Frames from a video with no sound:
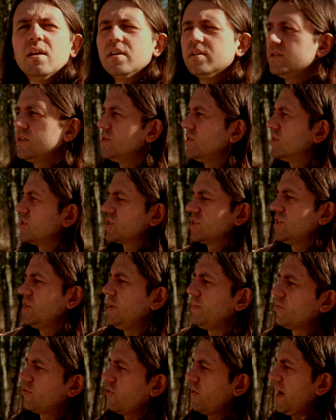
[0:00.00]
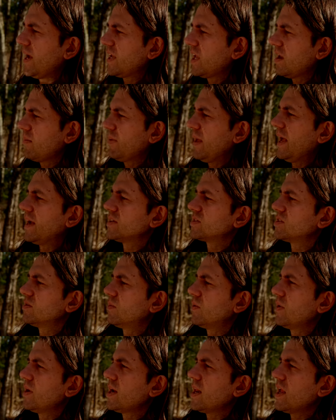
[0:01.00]
Do You just keep tracking past the
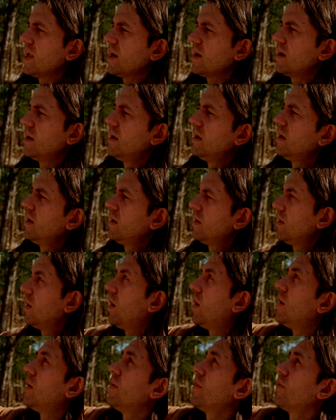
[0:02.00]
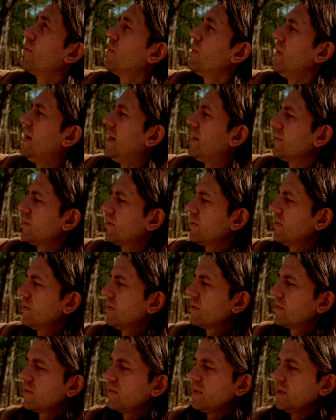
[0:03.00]
Meridian all throughout
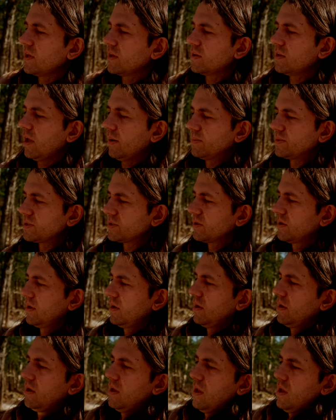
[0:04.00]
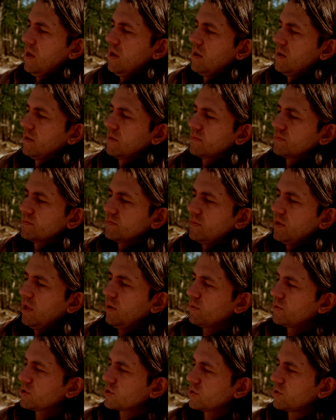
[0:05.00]
the eclipse
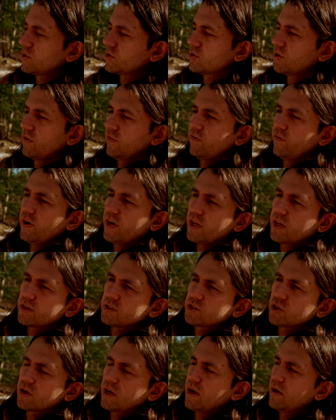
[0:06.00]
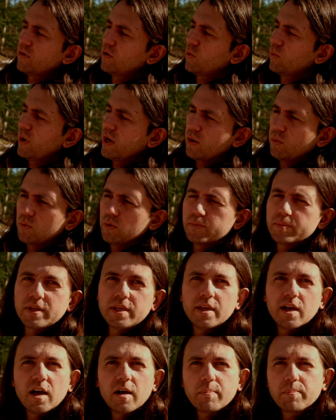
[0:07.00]
it'll just look sort of funny because your counterweight will
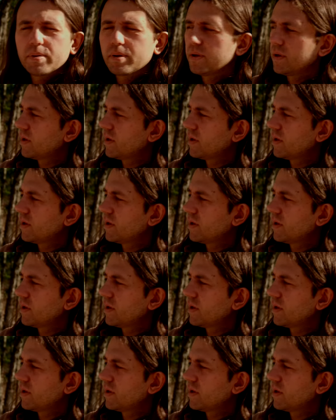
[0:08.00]
be up